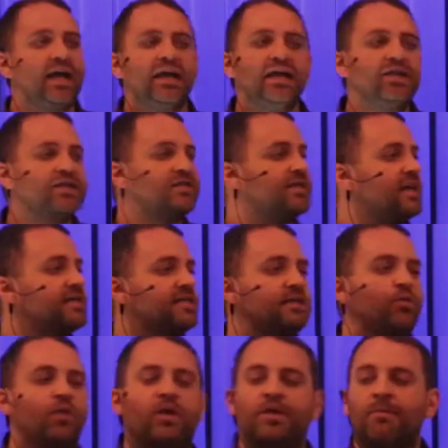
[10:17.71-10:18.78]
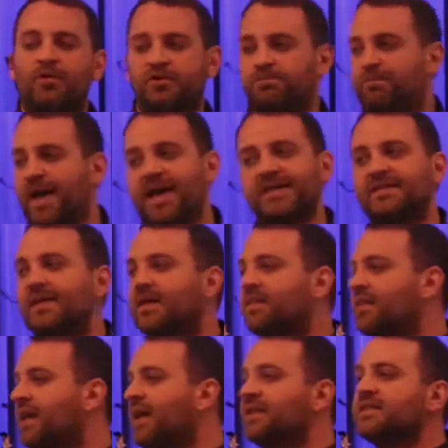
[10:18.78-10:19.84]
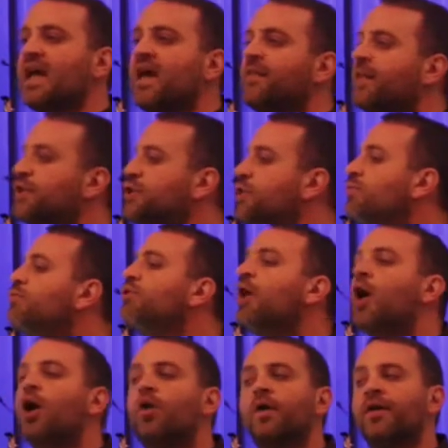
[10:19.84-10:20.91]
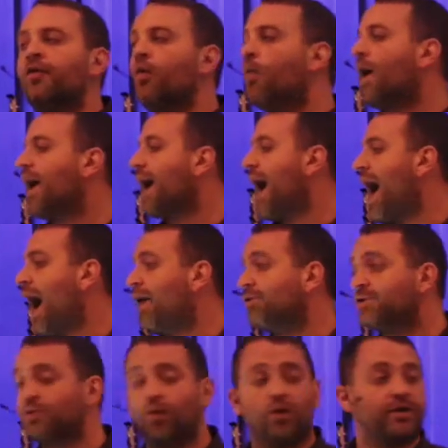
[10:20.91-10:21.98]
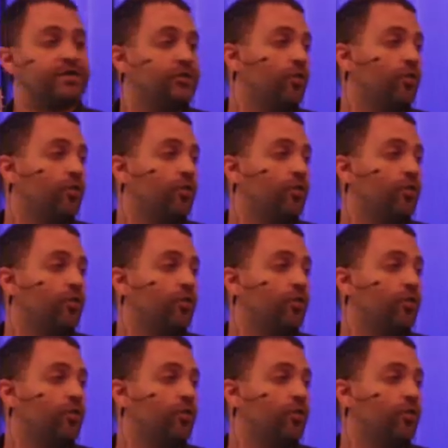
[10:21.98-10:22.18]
He just says one of the most basic things that you know in the way a house works,